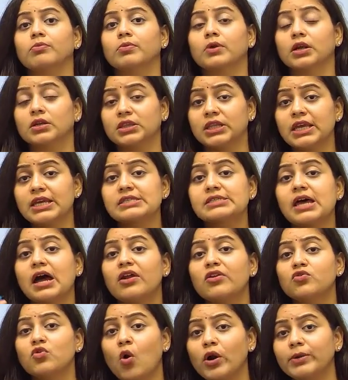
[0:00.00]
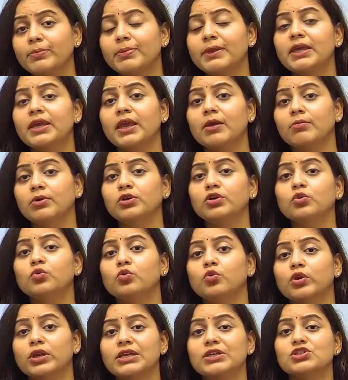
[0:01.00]
things are not being able to
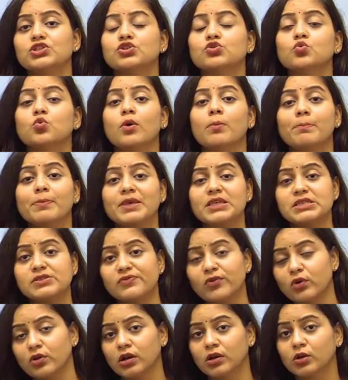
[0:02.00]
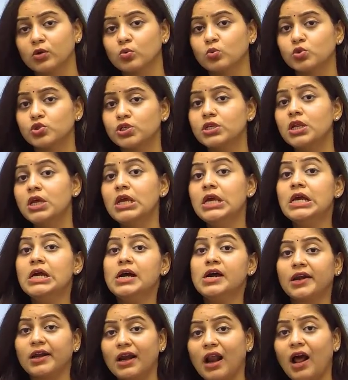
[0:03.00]
reach to a peaceful conclusion
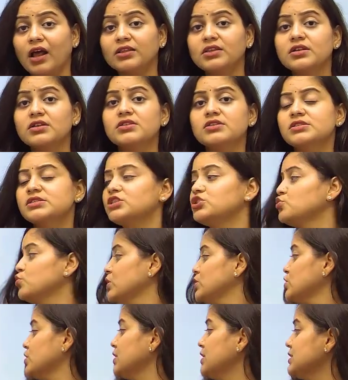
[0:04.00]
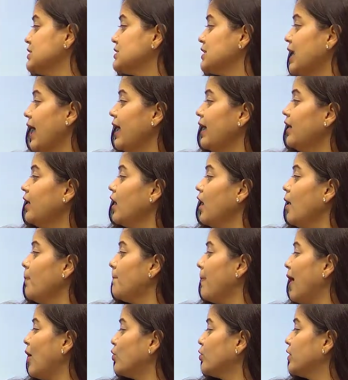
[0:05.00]
rather the situation is like a
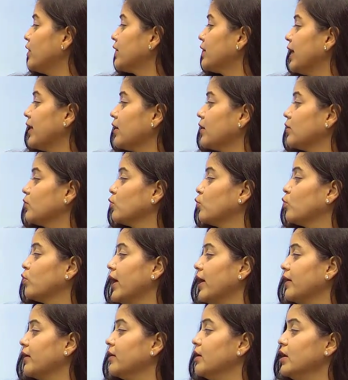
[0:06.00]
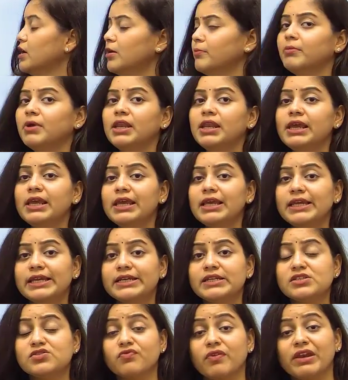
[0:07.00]
powder keg meaning it
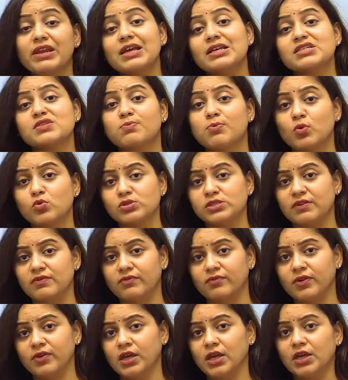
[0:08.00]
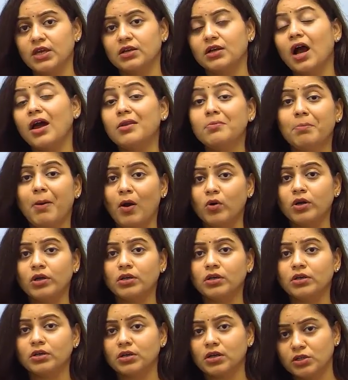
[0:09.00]
is very explosive
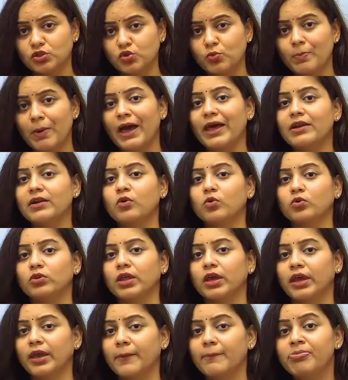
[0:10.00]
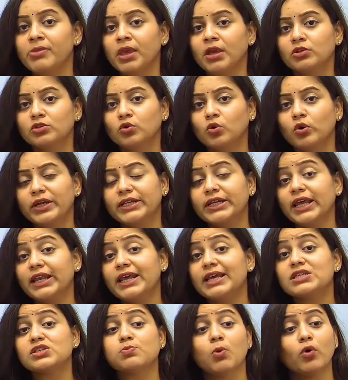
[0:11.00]
gunpowder ka jo barrel hota hai so it can
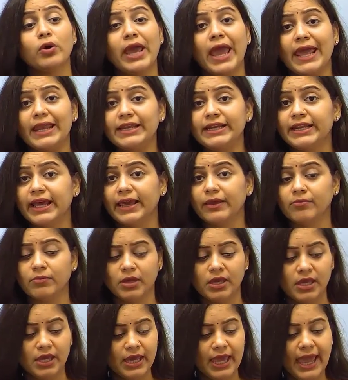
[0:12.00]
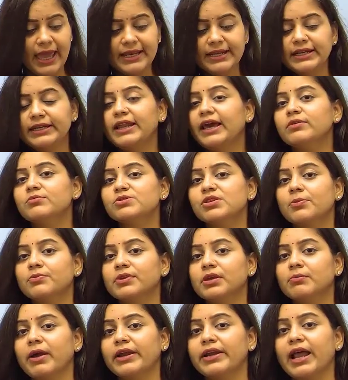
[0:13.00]
explode anytime anytime
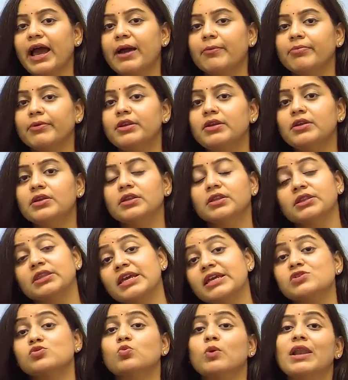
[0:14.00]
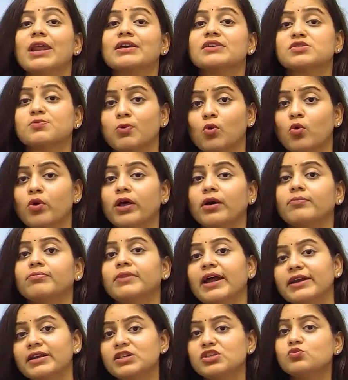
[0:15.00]
something might happen things will explode up
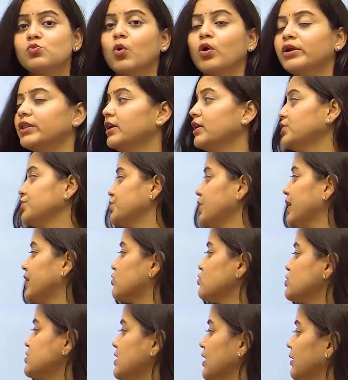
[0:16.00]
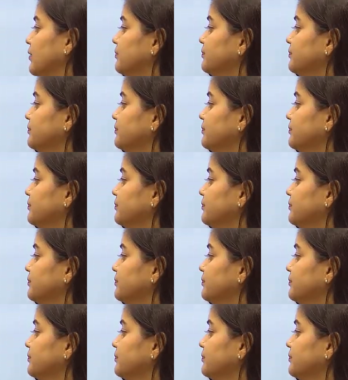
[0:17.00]
that is what they are trying to say